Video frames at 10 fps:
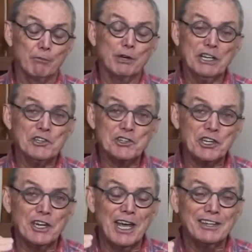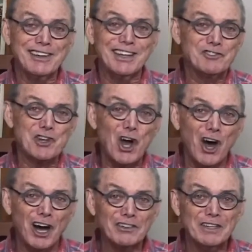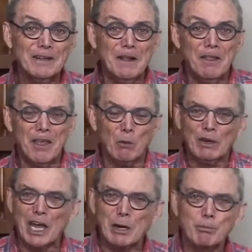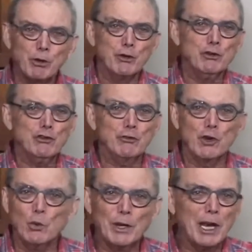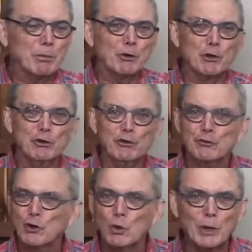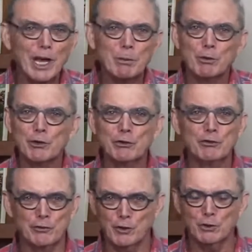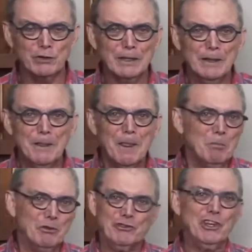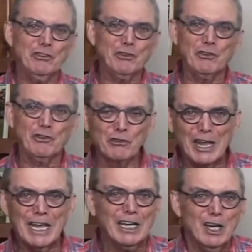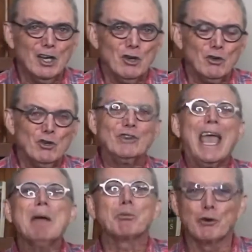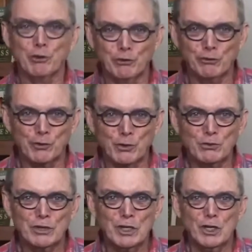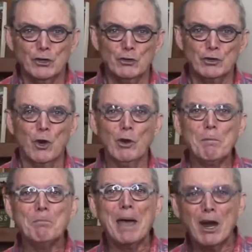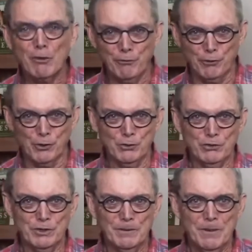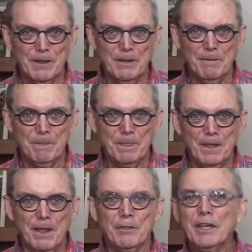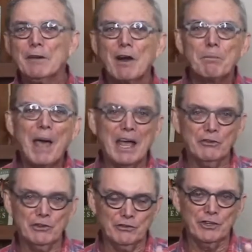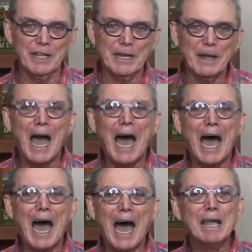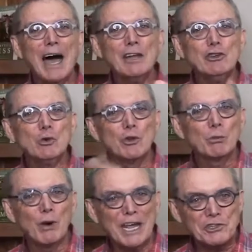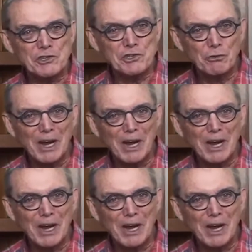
preached and taught that we got to produce fruit, we got to produce fruit, we got to produce fruit. But Jesus is saying you can't produce fruit. You can only bear fruit. Think of our passage today. I am the vine, you are the branches,